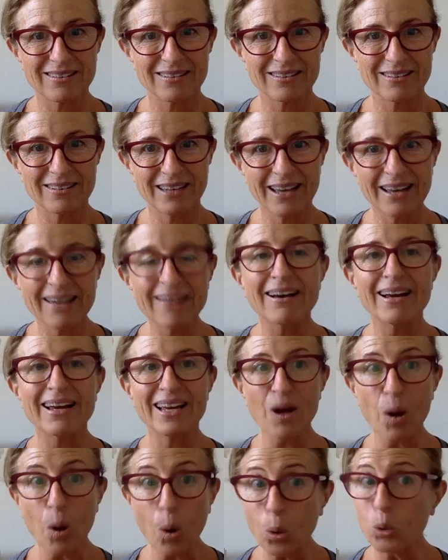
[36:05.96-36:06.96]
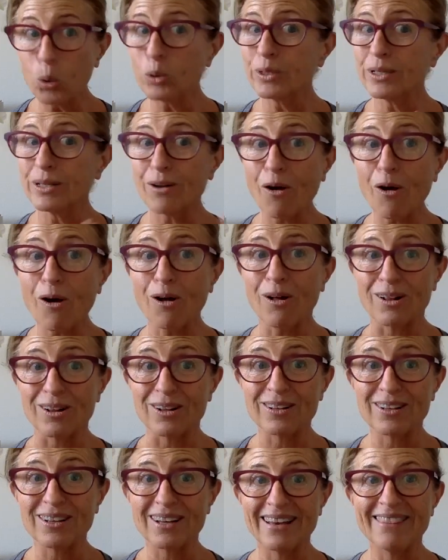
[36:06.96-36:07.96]
Can I hold it
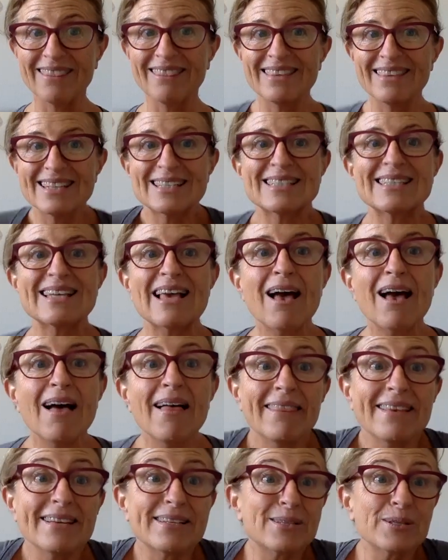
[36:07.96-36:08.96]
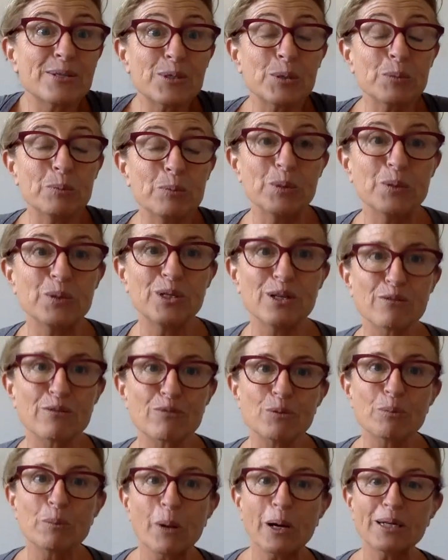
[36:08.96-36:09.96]
all? And this is the beauty of the
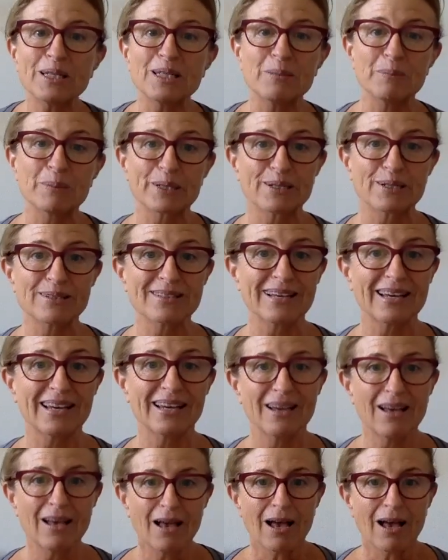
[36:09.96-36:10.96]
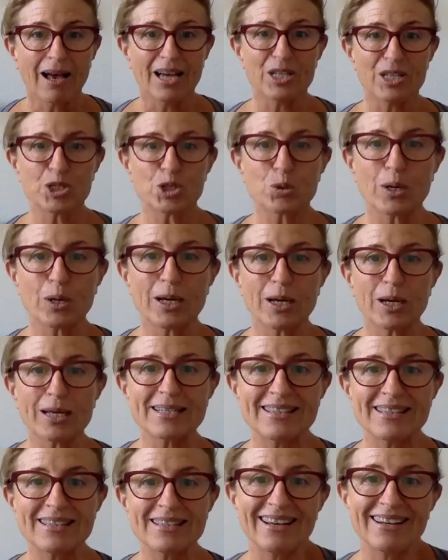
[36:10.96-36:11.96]
body, because I
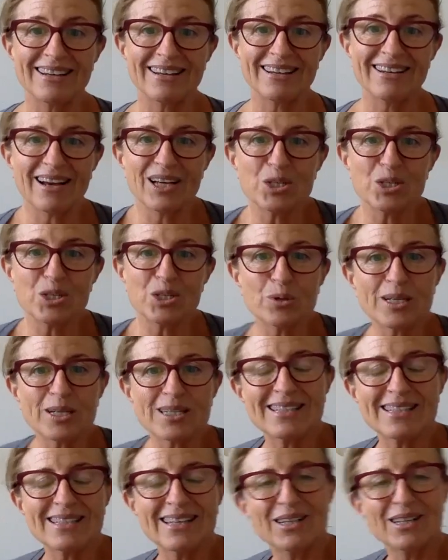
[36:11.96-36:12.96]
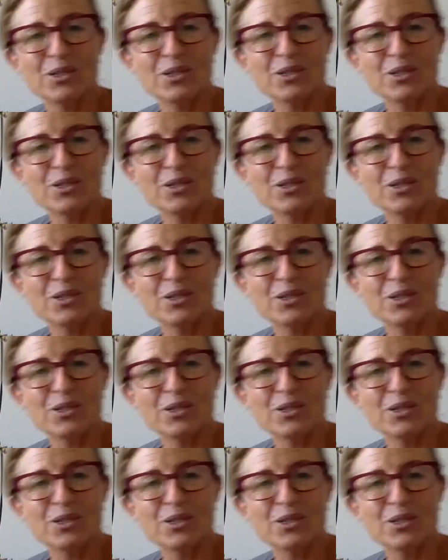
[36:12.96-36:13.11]
trust that you